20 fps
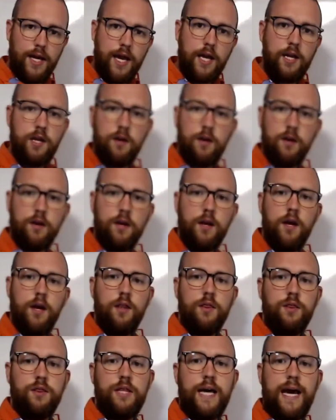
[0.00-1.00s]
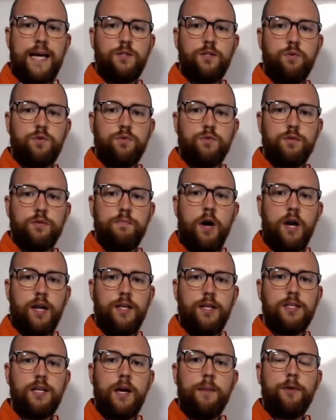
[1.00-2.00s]
here, that's what's responding.
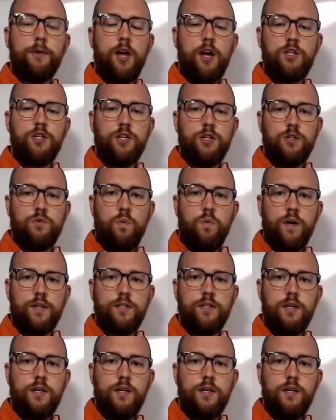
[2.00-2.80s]
This application is what's